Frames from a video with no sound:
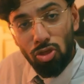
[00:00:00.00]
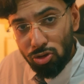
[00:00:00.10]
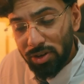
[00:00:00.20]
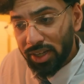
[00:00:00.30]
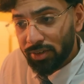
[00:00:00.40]

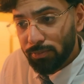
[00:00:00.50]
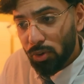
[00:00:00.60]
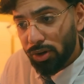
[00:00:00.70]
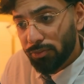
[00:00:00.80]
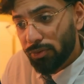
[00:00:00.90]

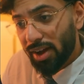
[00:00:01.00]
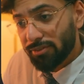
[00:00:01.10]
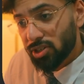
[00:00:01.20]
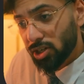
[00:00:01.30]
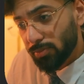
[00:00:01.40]

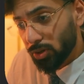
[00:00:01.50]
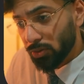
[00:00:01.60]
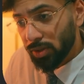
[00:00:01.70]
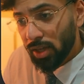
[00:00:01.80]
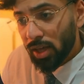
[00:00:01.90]
3.5 Turbo.